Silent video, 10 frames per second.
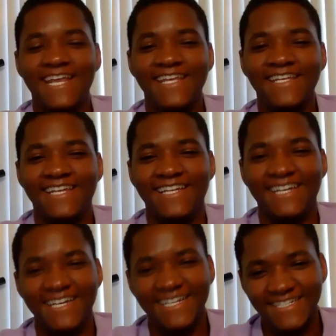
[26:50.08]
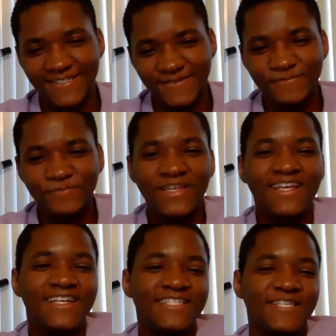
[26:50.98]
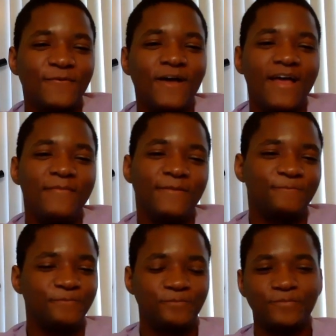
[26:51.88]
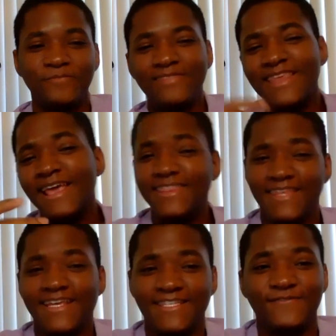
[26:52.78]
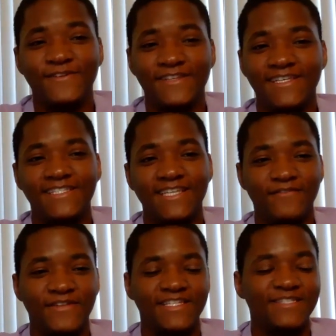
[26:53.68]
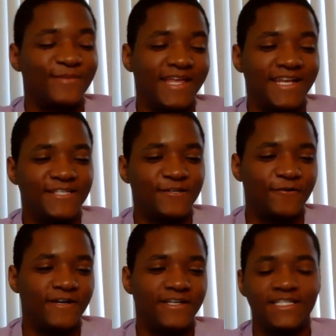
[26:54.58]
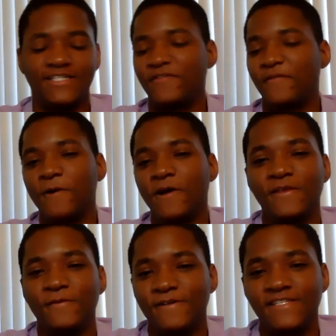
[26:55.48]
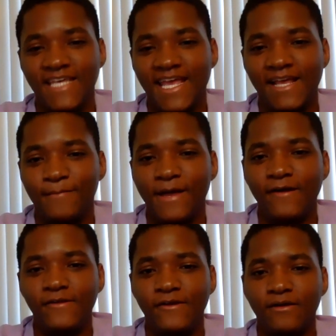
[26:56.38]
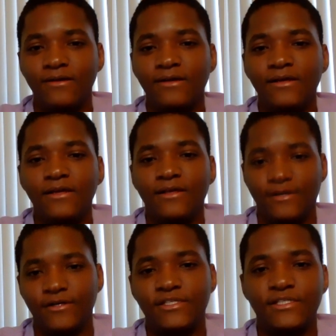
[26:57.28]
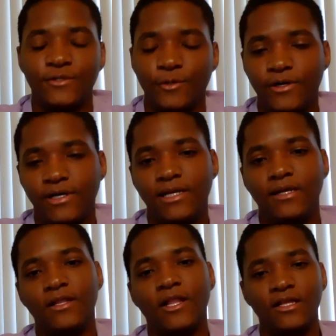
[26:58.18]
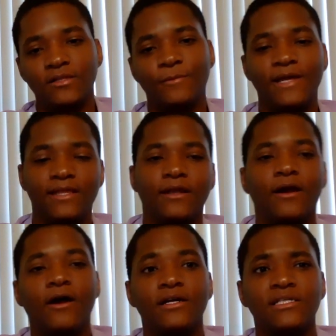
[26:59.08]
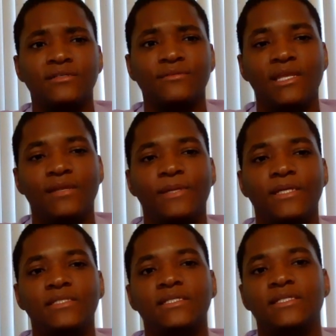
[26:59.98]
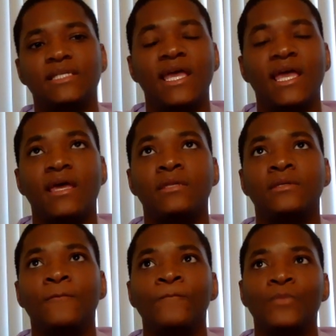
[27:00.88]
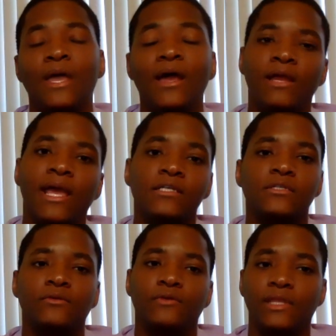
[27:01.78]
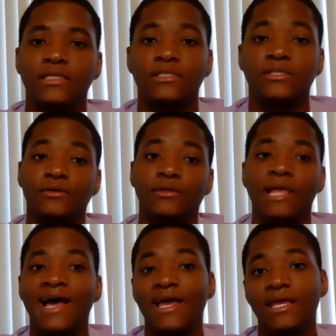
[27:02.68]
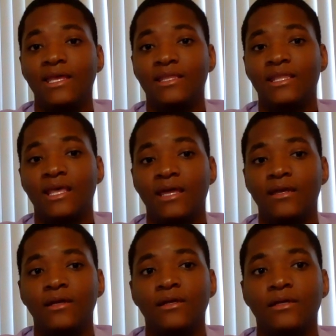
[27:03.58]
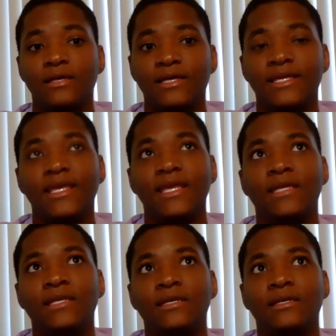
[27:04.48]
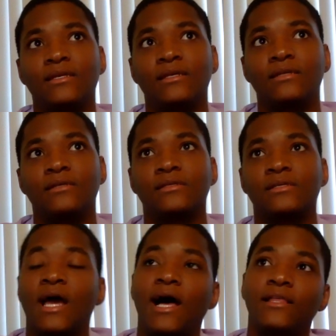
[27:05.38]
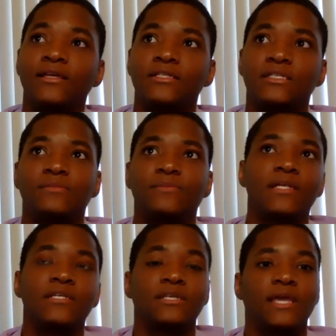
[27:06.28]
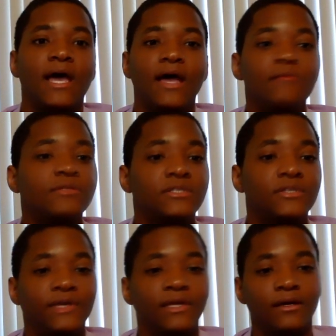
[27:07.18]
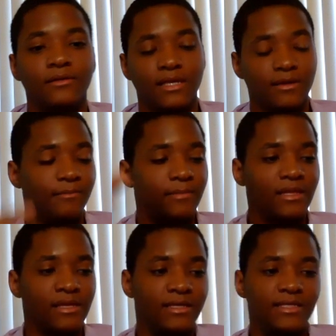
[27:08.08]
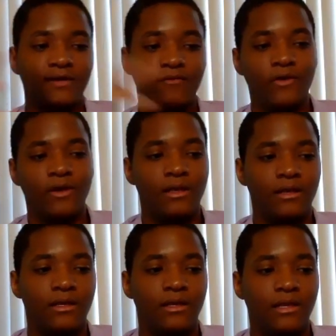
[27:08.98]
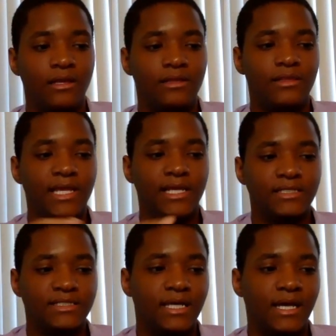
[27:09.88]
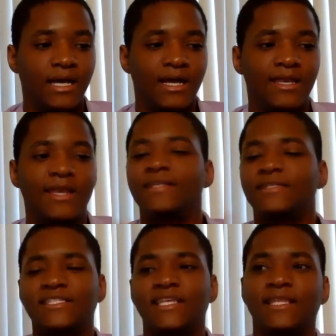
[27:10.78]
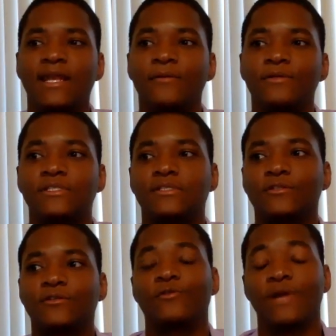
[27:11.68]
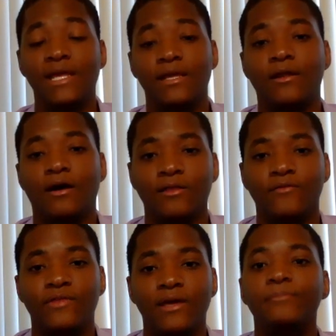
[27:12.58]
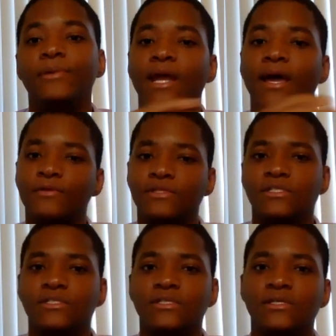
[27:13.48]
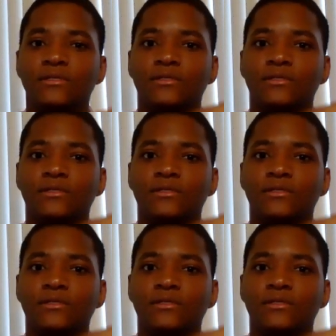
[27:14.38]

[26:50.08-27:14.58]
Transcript: it. So, I mean, I think it's really self-explanatory just from what you were saying about your story along the way. There are so many pieces, and I actually relate to a lot in that in college, especially, I was doing a million different things. Not to say that I was great at all of them, but I was